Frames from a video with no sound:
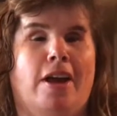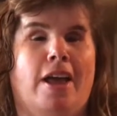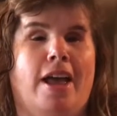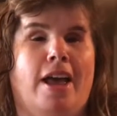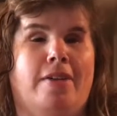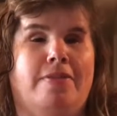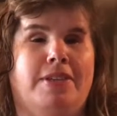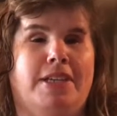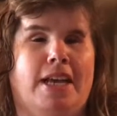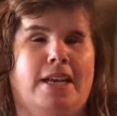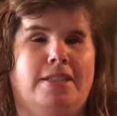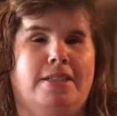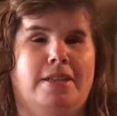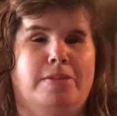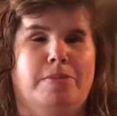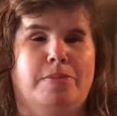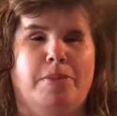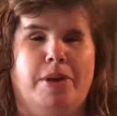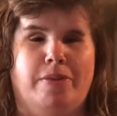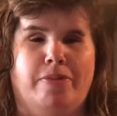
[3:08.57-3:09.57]
I have to ask
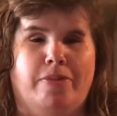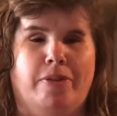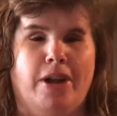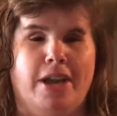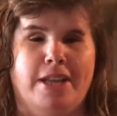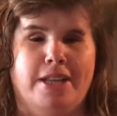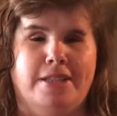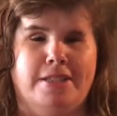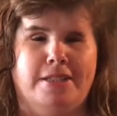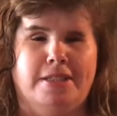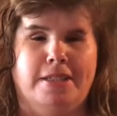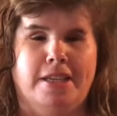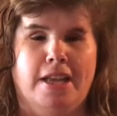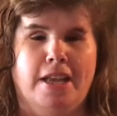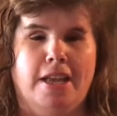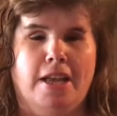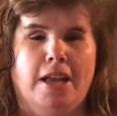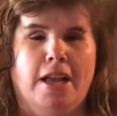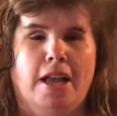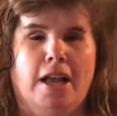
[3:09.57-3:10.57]
some of my friends,
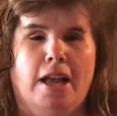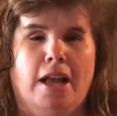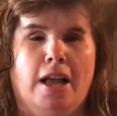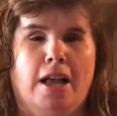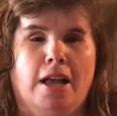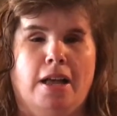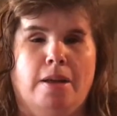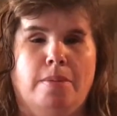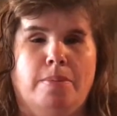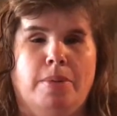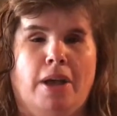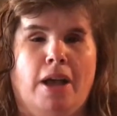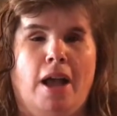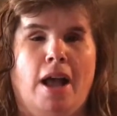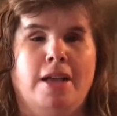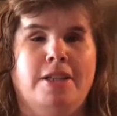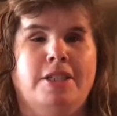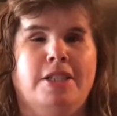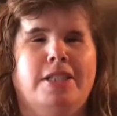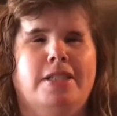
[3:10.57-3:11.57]
but
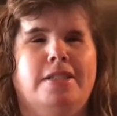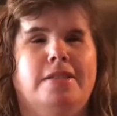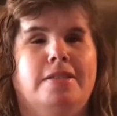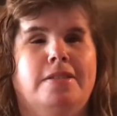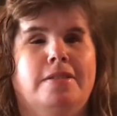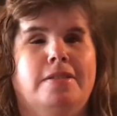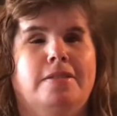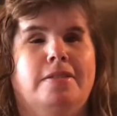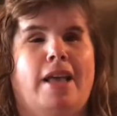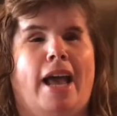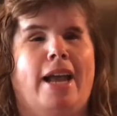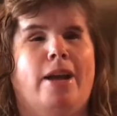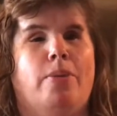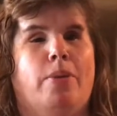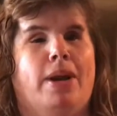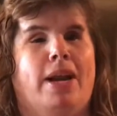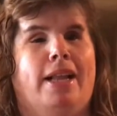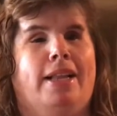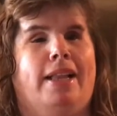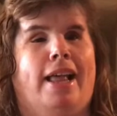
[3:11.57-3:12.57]
I just like
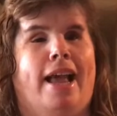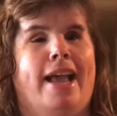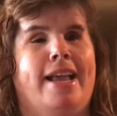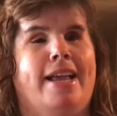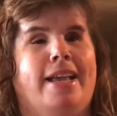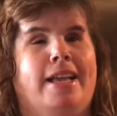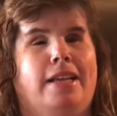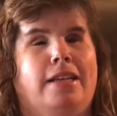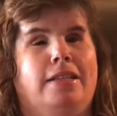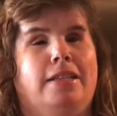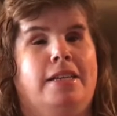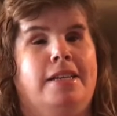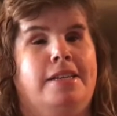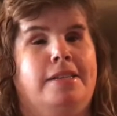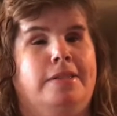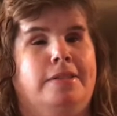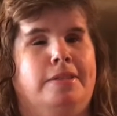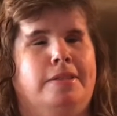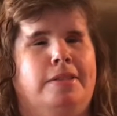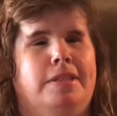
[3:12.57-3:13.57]
what I like,
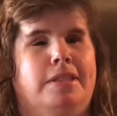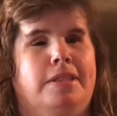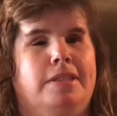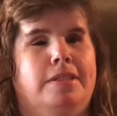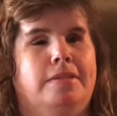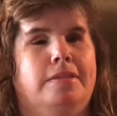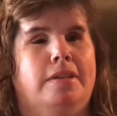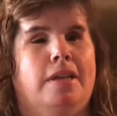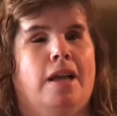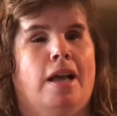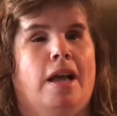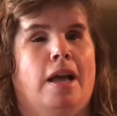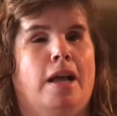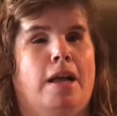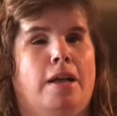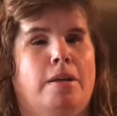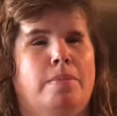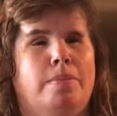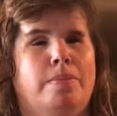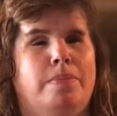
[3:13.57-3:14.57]
and
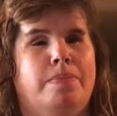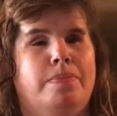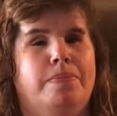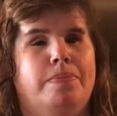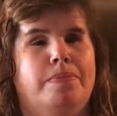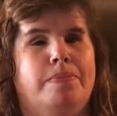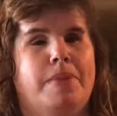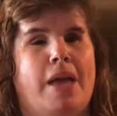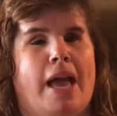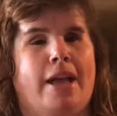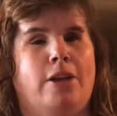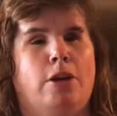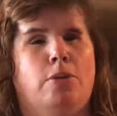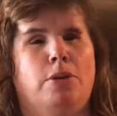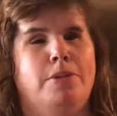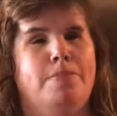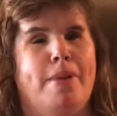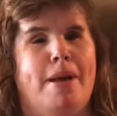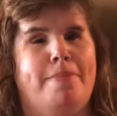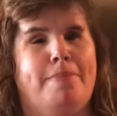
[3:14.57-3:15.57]
I go
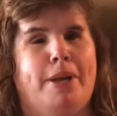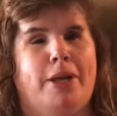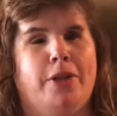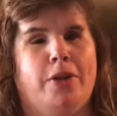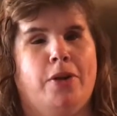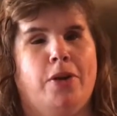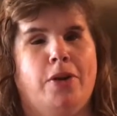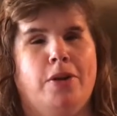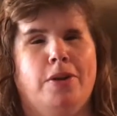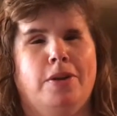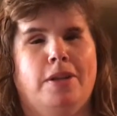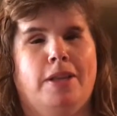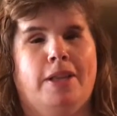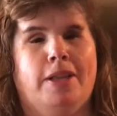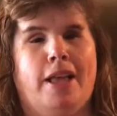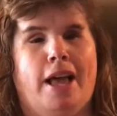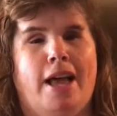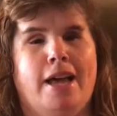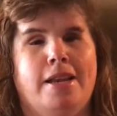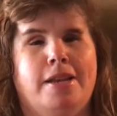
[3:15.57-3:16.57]
with my mother a
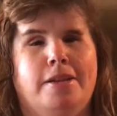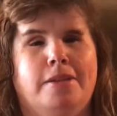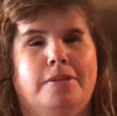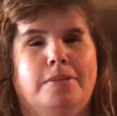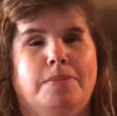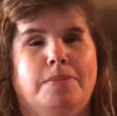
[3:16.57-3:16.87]
lot,